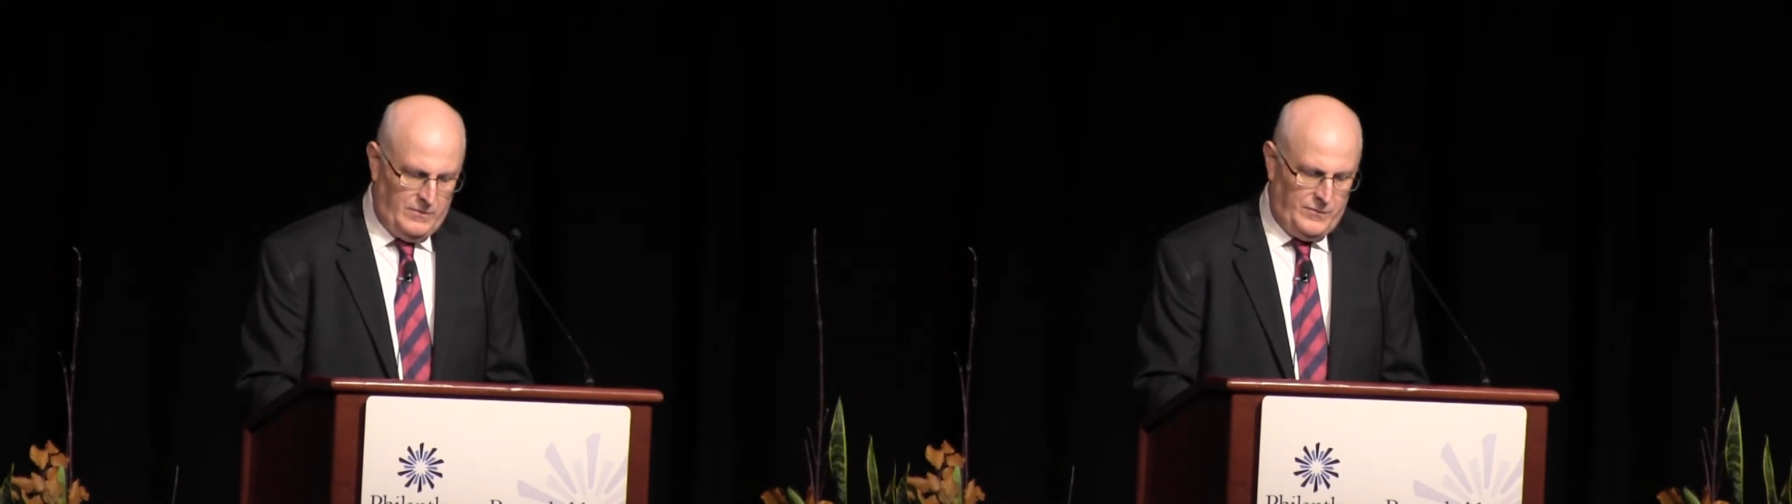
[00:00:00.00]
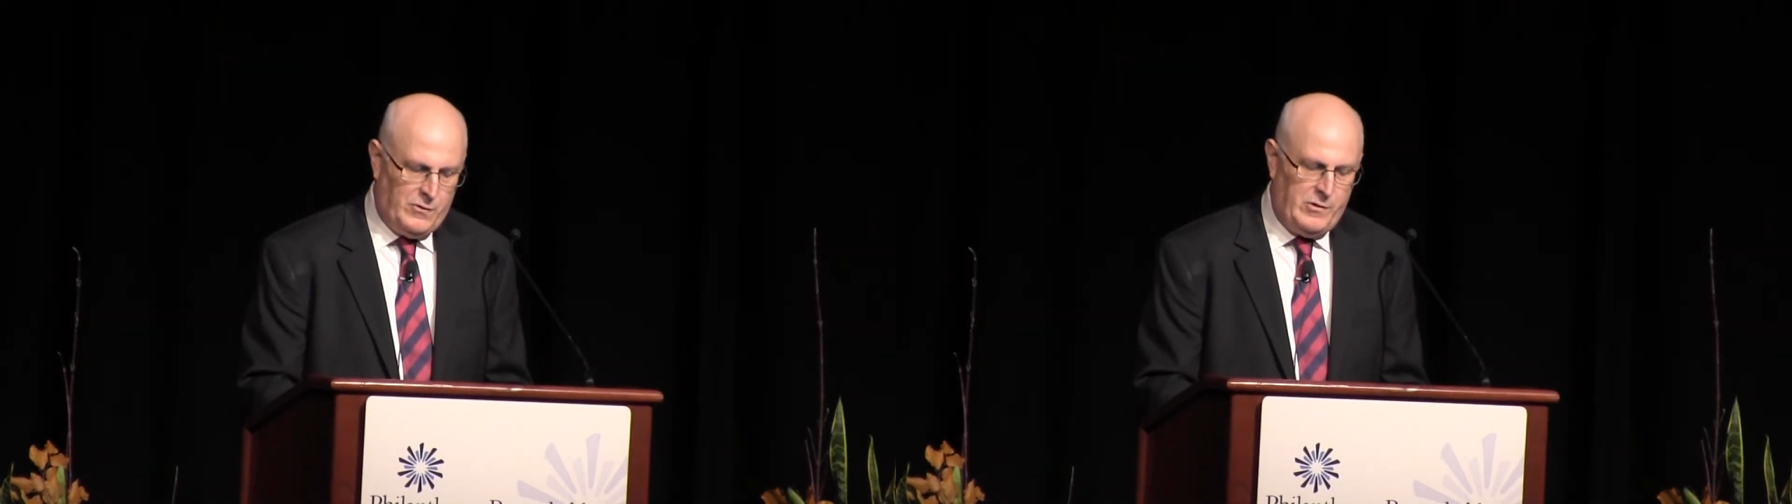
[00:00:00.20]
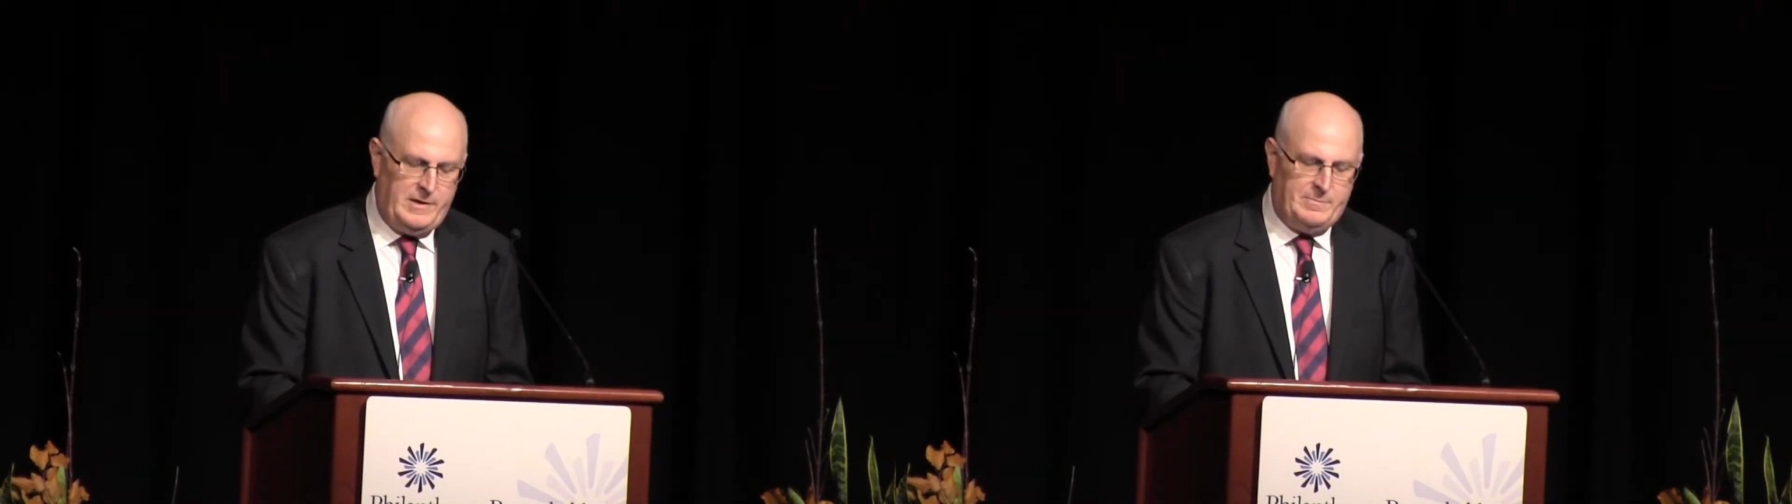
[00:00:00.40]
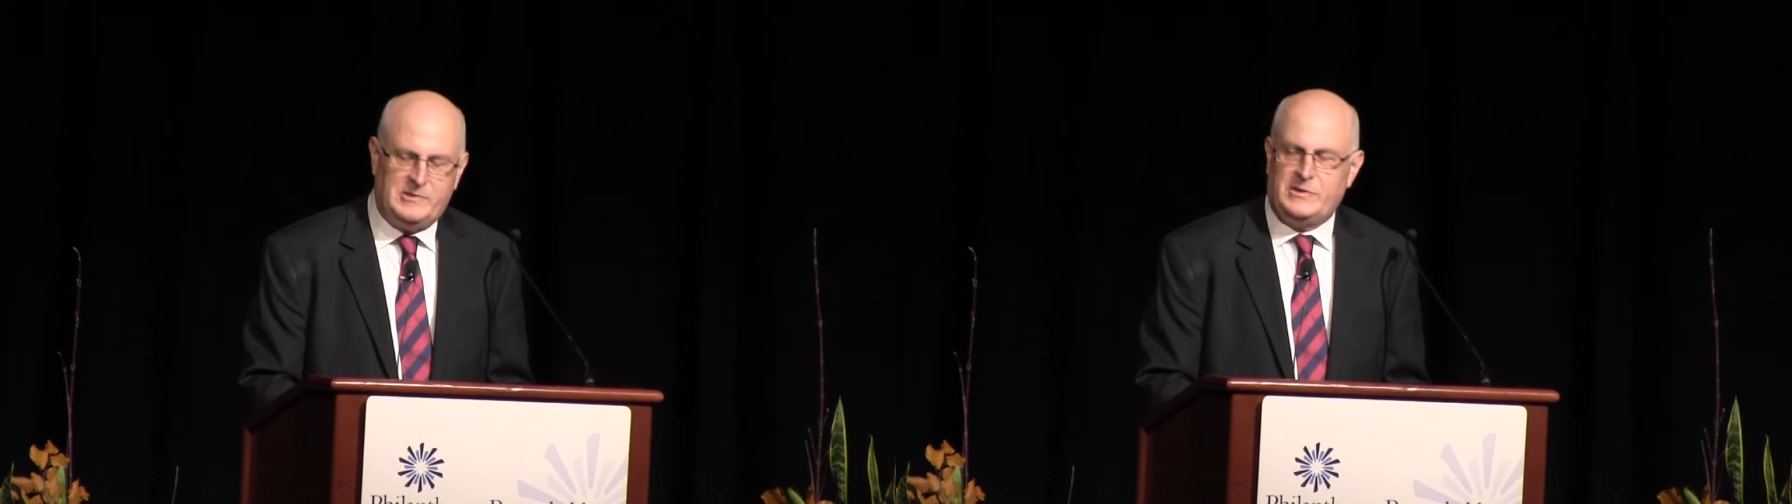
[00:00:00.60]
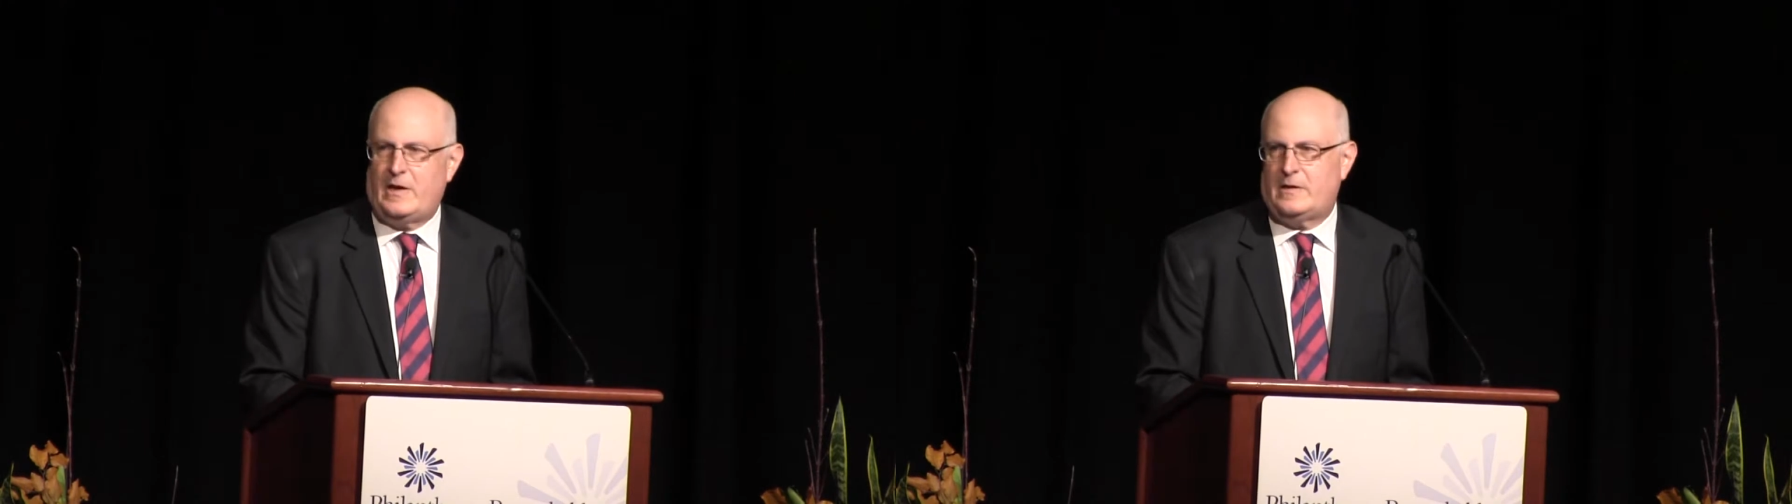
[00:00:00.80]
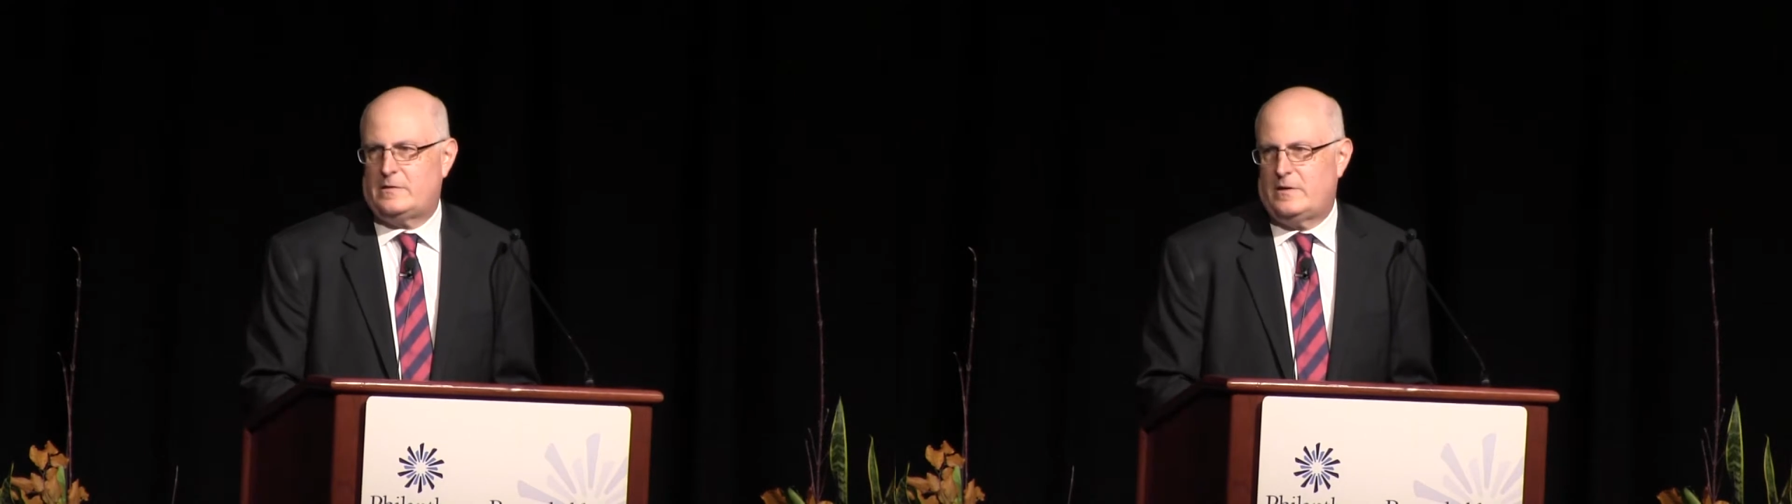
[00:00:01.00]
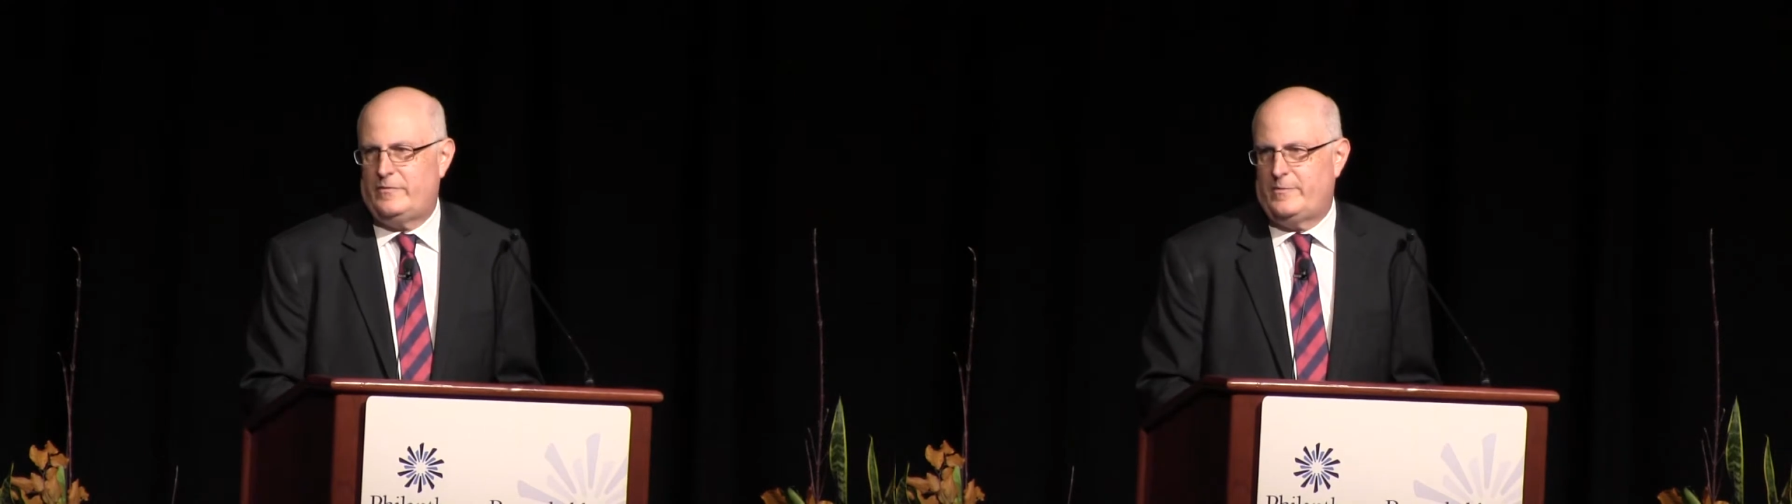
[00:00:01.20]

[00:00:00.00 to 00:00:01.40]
40% of